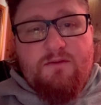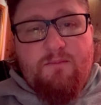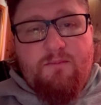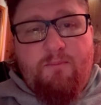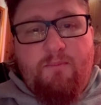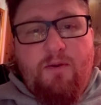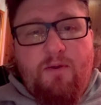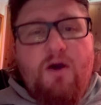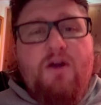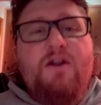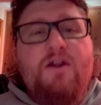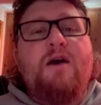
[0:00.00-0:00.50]

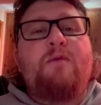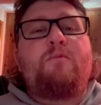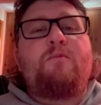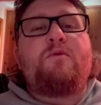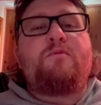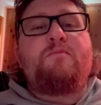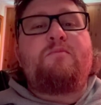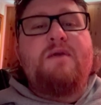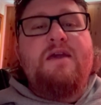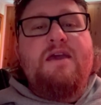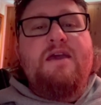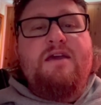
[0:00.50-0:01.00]
putting up with
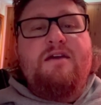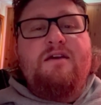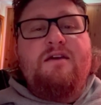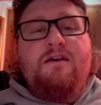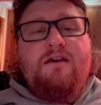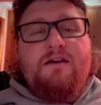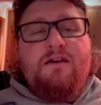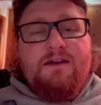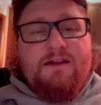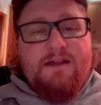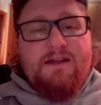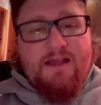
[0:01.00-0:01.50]
me
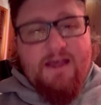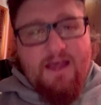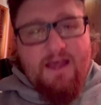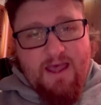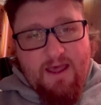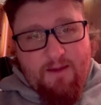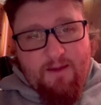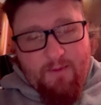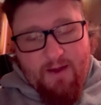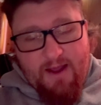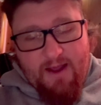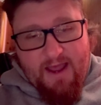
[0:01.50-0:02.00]

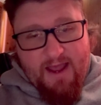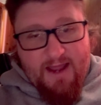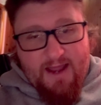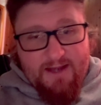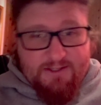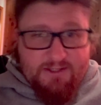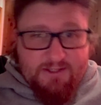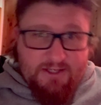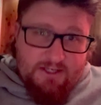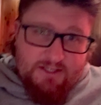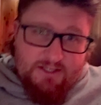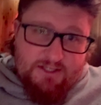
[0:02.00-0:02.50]
and my
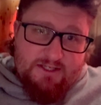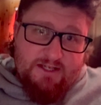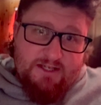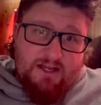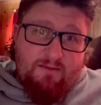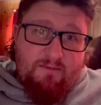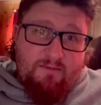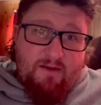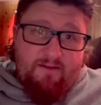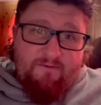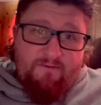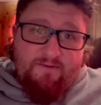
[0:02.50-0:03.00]
antics and
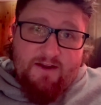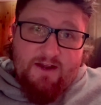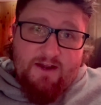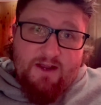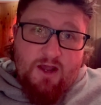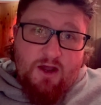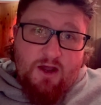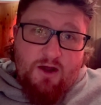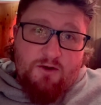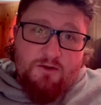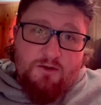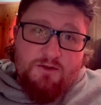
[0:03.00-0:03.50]
my
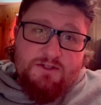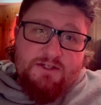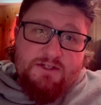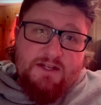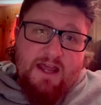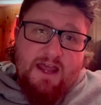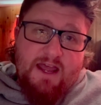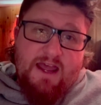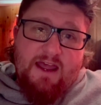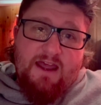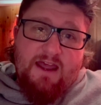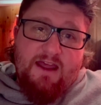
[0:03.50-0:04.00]
videos,
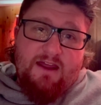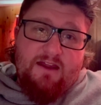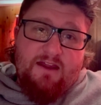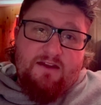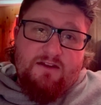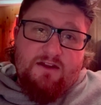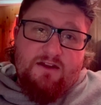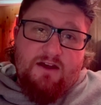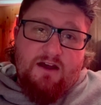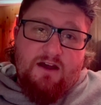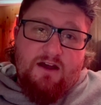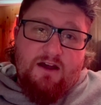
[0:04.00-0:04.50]
and
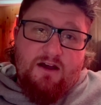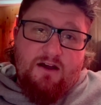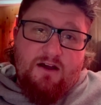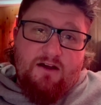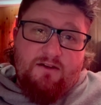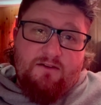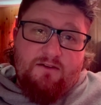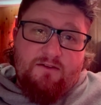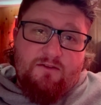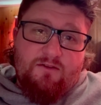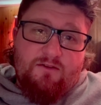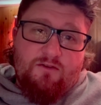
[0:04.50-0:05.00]

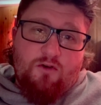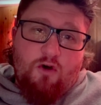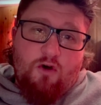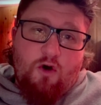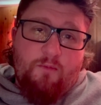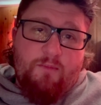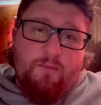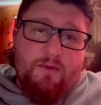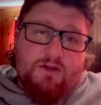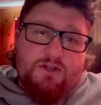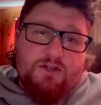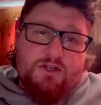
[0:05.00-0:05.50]

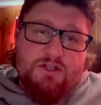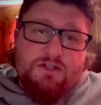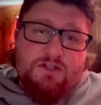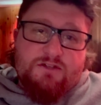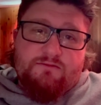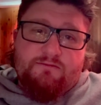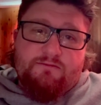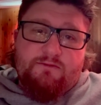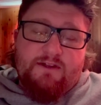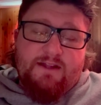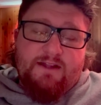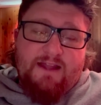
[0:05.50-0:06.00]
hope you're just
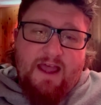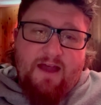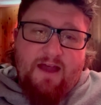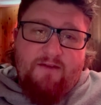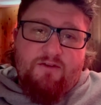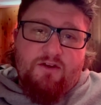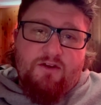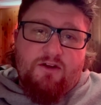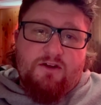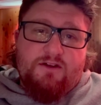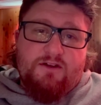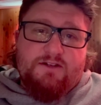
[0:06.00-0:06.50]
really having
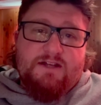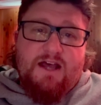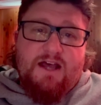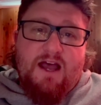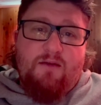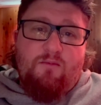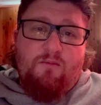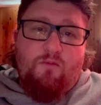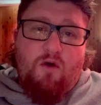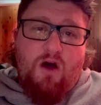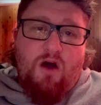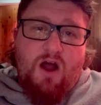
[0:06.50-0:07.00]
a good time
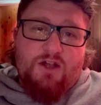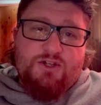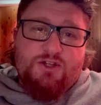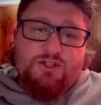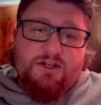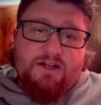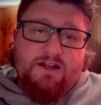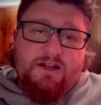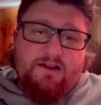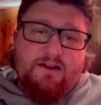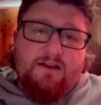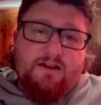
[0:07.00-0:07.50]
watching
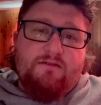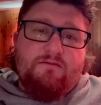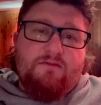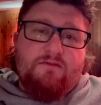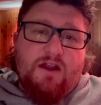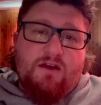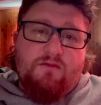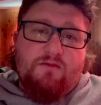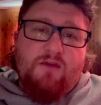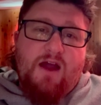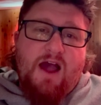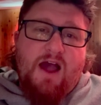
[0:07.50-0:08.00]
it
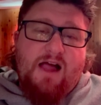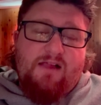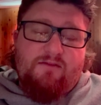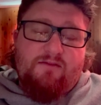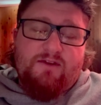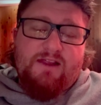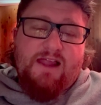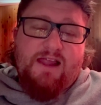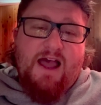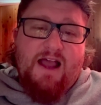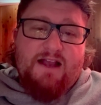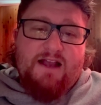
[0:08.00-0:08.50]
and
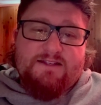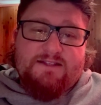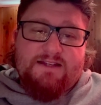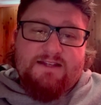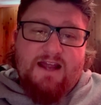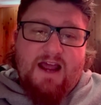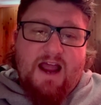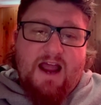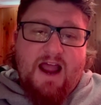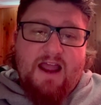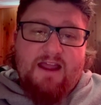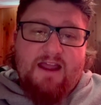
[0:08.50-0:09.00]
relaxing,
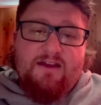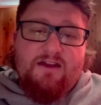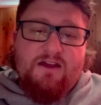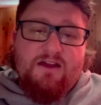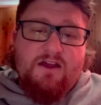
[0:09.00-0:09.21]
alright?